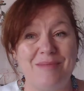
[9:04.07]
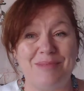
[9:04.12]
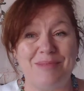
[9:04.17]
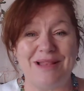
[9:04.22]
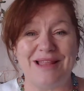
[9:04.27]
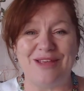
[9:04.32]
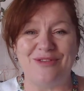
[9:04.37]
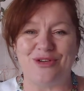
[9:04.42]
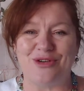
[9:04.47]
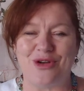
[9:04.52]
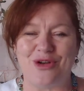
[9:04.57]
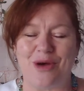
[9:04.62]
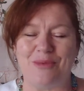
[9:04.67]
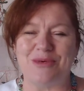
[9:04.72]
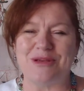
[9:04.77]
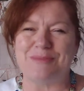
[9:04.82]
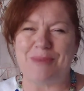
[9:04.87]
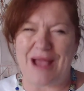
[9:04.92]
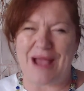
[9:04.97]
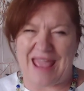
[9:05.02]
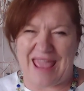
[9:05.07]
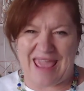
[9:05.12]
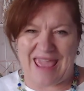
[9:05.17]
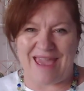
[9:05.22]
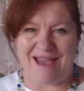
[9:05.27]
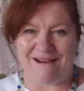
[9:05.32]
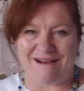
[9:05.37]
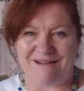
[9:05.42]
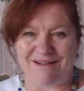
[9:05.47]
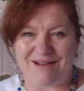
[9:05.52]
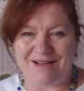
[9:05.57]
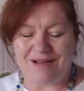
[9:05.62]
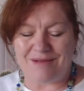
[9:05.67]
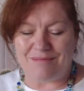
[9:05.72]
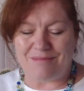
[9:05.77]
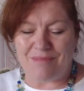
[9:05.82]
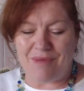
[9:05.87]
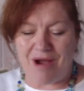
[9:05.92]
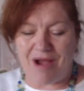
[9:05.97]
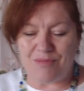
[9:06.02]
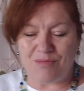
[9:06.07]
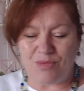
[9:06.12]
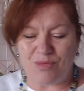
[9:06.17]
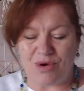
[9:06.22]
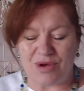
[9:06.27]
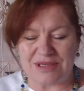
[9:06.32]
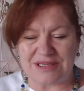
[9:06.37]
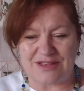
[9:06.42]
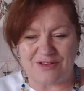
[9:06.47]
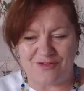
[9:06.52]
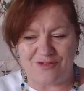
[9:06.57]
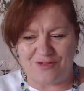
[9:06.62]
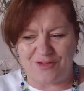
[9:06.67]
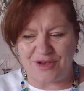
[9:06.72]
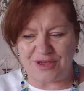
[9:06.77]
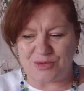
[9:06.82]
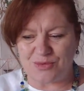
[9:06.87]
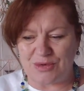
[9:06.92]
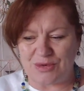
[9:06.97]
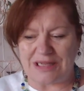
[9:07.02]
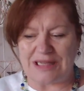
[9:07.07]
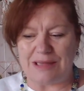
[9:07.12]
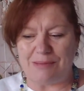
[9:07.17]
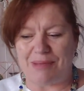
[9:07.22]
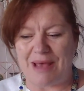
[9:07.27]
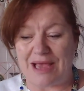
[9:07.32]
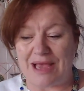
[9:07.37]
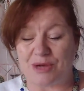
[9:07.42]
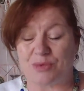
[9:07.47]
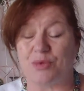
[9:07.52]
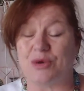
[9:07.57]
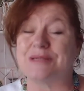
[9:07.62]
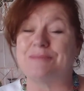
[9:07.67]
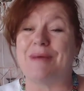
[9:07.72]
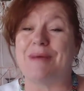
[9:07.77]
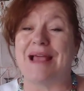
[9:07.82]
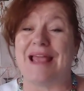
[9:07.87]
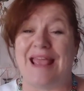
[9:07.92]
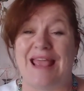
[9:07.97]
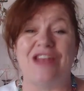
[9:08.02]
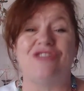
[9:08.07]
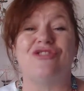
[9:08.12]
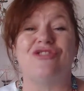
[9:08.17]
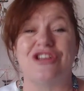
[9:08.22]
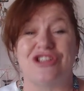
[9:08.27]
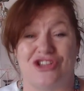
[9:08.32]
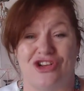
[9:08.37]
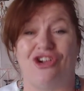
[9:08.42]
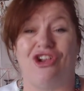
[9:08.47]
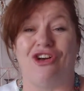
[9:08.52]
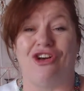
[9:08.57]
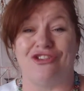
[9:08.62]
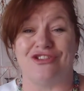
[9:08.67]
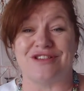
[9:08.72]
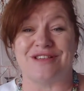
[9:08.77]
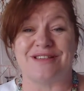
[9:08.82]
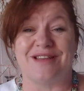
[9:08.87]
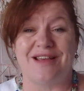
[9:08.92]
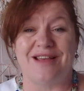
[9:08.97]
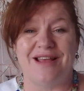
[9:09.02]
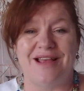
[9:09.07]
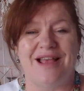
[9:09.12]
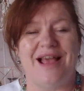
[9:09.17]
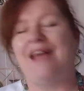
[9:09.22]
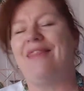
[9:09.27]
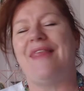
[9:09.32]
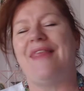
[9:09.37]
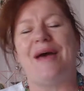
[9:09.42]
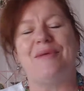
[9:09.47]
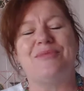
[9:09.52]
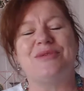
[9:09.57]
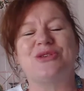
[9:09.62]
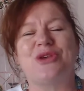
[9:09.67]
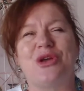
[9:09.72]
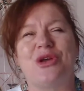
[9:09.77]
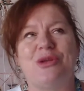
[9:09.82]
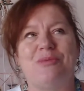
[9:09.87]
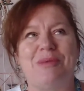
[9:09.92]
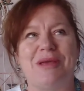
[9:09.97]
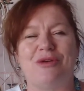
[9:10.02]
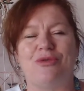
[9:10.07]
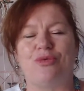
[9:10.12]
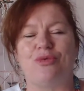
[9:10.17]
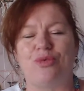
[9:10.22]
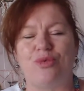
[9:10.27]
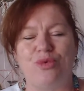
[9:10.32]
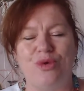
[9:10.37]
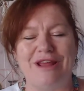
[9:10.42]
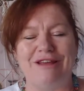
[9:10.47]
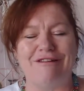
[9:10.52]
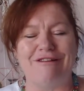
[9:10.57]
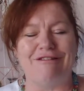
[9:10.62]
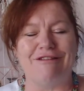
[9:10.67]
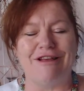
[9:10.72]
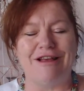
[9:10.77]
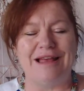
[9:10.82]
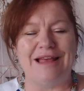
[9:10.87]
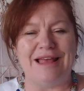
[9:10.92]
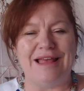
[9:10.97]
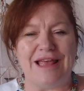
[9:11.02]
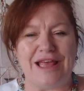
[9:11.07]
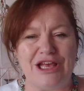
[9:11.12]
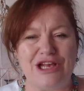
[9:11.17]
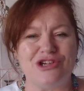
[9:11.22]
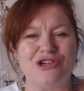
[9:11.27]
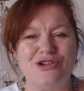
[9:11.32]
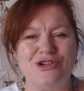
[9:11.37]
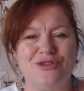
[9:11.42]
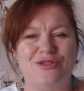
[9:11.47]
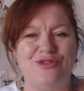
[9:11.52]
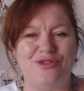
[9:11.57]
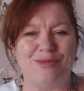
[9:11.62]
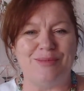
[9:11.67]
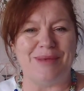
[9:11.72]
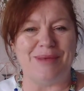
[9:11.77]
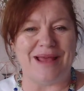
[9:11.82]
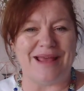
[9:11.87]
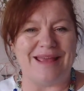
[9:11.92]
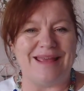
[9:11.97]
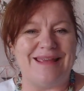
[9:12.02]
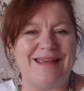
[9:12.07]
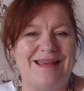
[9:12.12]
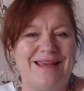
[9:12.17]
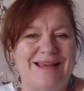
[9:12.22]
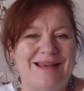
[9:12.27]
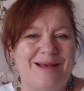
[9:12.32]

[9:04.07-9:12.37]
believe it or not, was my hair. Mine was, the first real impact was my hairdresser closed, and that was going to be a real issue for me,